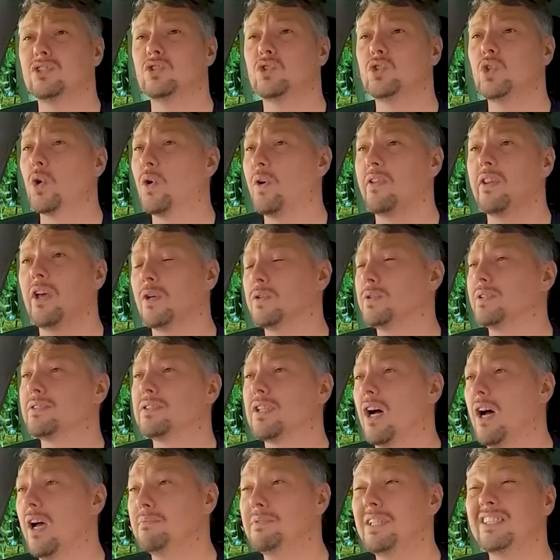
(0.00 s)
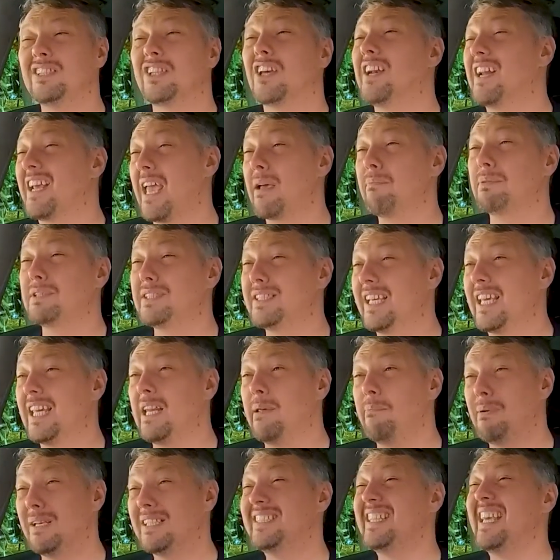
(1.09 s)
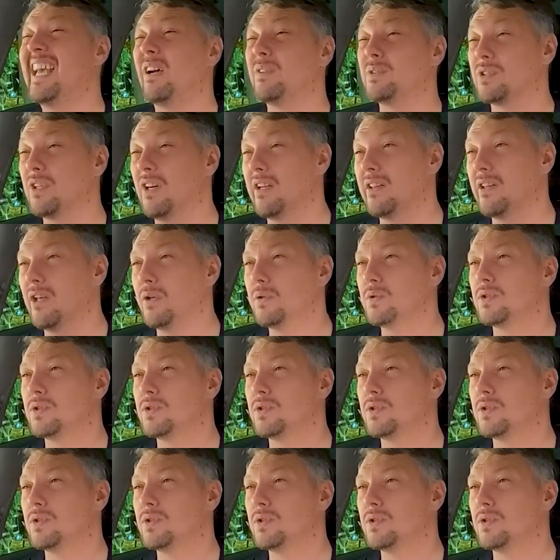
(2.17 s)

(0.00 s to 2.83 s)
during those times, it's going to get particularly busy outside those